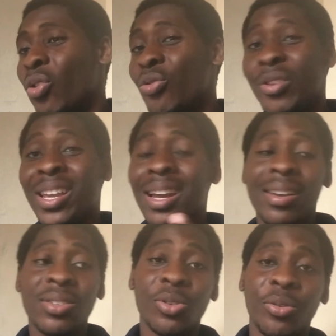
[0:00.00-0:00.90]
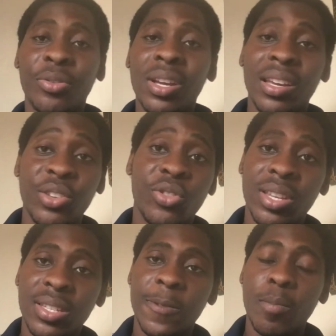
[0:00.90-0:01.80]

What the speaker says: regardless of interest